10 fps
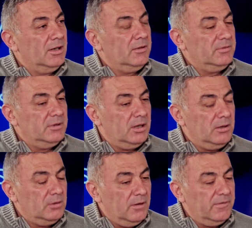
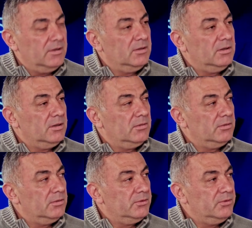How often
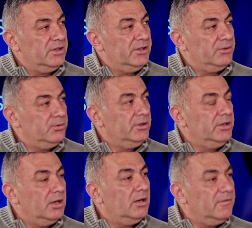do they do
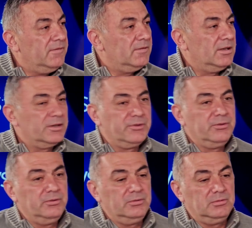enough, like
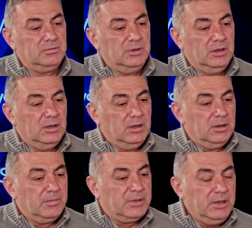to
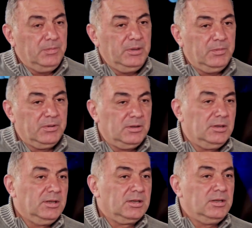keep people
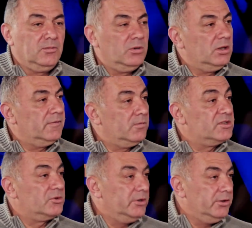like aware of
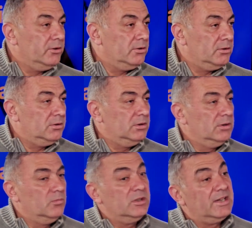what's going on,
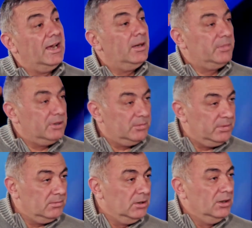what
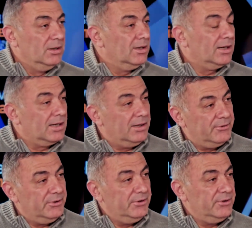happened like
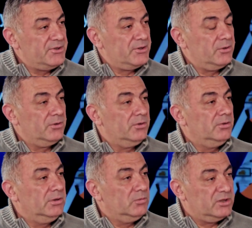100 years
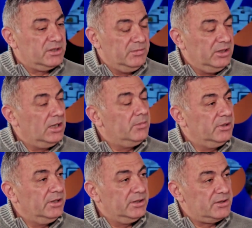ago, and what's been
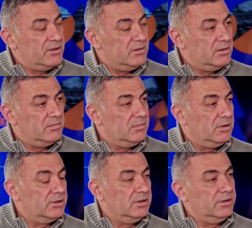happening
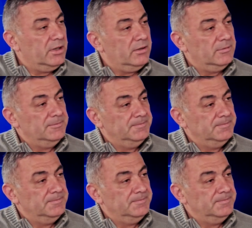until now?